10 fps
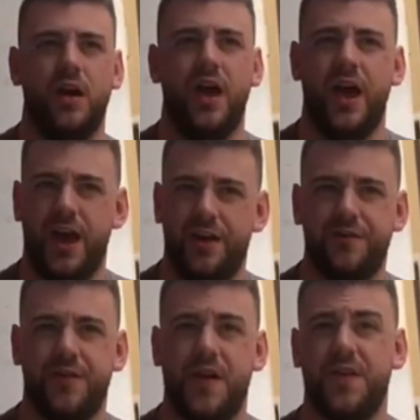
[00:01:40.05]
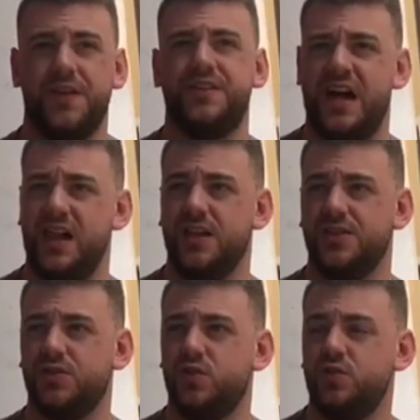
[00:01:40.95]
have and that Italians
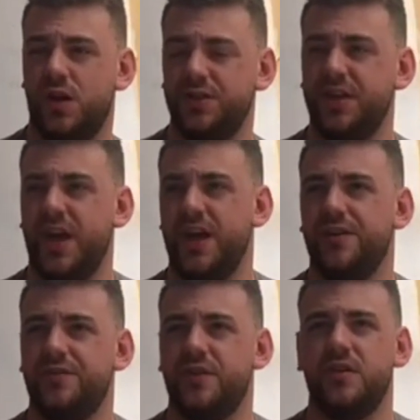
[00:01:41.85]
do not have.